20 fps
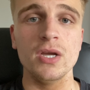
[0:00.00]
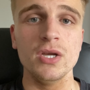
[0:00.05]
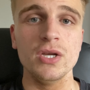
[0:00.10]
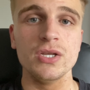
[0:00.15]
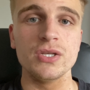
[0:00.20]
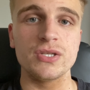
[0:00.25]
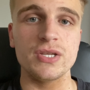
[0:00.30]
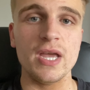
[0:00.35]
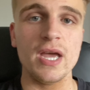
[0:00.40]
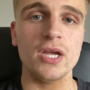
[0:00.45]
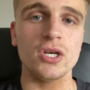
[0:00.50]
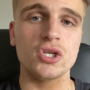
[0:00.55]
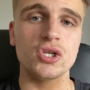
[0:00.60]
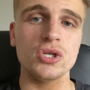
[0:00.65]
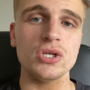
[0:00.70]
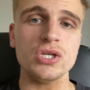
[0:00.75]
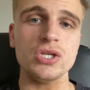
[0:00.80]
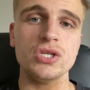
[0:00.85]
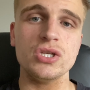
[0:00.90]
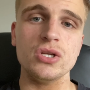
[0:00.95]
So yeah,
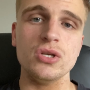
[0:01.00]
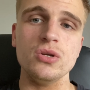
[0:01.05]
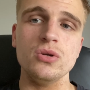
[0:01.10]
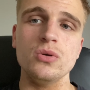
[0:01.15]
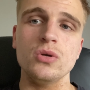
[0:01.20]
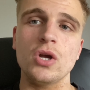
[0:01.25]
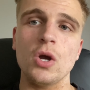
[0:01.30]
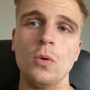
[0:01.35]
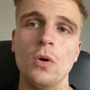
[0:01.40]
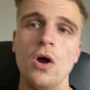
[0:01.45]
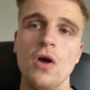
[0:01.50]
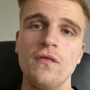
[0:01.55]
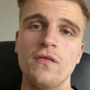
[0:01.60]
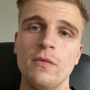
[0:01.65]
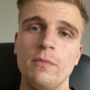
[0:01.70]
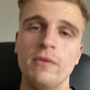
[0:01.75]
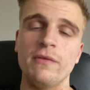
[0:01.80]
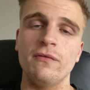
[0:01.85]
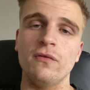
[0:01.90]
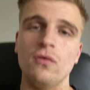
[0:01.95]
just to go over
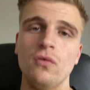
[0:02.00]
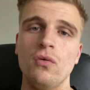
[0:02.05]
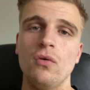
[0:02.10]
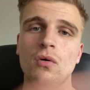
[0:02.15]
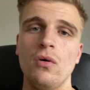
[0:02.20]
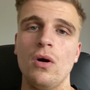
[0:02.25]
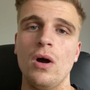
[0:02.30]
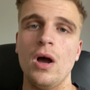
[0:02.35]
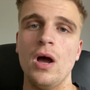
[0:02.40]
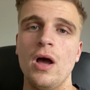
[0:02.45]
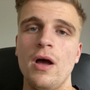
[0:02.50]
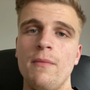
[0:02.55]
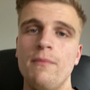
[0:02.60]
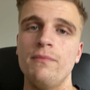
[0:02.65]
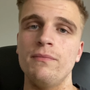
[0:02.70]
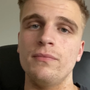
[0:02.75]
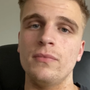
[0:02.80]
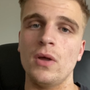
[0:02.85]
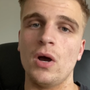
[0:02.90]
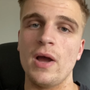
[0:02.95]
before
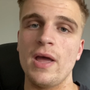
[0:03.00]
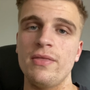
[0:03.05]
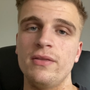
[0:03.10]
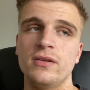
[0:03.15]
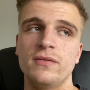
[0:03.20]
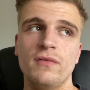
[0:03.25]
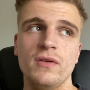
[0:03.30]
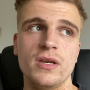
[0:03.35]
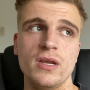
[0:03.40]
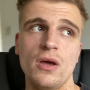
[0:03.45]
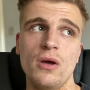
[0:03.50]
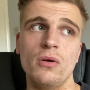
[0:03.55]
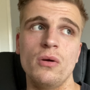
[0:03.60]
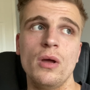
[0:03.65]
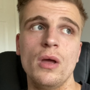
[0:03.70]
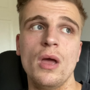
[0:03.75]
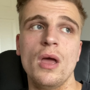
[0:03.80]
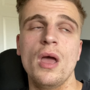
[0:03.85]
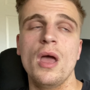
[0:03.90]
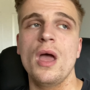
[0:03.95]
I end this video,
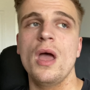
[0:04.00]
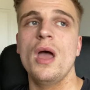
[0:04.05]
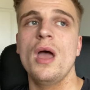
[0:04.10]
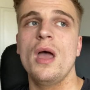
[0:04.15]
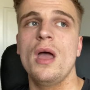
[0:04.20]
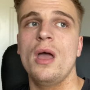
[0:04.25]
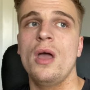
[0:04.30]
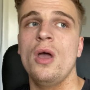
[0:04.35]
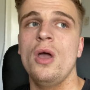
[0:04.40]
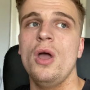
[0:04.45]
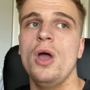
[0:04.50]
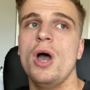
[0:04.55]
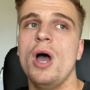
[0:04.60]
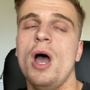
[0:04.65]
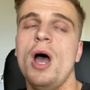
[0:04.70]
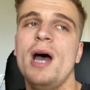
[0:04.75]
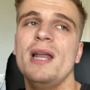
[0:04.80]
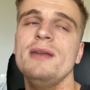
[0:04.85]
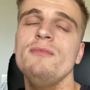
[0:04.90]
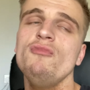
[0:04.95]

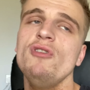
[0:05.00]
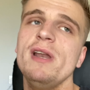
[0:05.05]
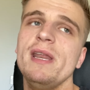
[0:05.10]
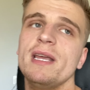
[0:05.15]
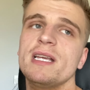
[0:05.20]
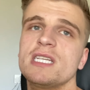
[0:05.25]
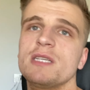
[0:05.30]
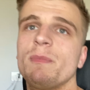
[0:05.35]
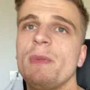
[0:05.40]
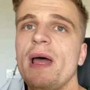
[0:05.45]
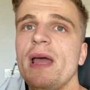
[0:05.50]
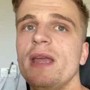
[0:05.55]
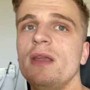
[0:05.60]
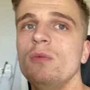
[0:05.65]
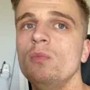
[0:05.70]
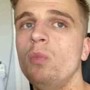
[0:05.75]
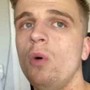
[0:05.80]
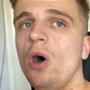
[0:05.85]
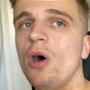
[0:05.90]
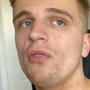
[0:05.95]
I didn't really
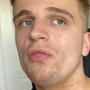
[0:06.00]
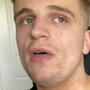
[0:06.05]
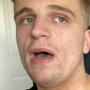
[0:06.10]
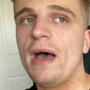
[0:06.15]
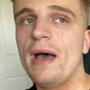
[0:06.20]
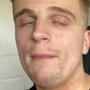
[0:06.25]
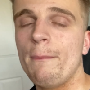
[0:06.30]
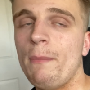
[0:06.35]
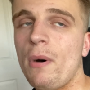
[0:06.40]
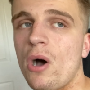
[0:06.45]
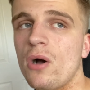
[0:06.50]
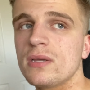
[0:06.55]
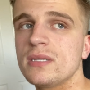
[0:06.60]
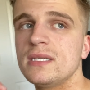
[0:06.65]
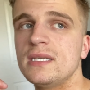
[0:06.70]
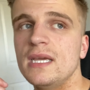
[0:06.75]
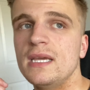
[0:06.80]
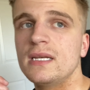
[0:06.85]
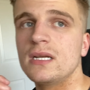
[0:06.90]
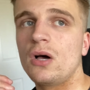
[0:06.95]
explain what that box
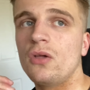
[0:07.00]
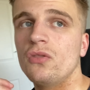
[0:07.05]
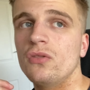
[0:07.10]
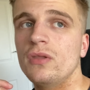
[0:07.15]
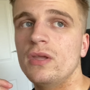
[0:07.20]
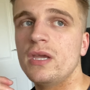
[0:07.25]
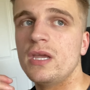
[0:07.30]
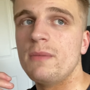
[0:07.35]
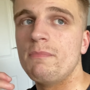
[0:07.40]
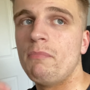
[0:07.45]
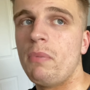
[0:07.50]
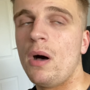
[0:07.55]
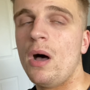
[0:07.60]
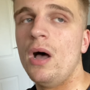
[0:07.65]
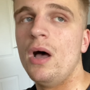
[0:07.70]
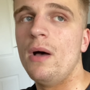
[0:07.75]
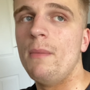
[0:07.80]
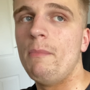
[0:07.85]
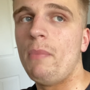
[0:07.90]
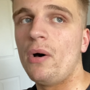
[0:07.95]
did on the
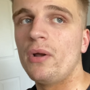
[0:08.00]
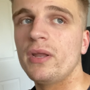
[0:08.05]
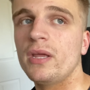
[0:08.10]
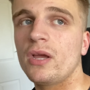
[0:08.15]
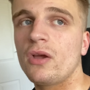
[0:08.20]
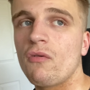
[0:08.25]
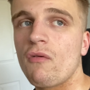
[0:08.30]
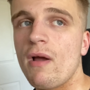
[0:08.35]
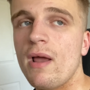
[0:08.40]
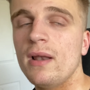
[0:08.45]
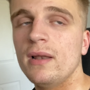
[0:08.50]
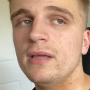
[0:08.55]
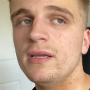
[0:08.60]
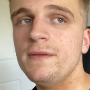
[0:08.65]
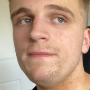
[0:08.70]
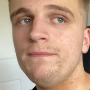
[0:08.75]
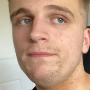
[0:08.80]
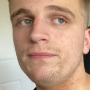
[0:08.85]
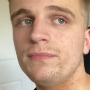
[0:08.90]
bonnet correctly.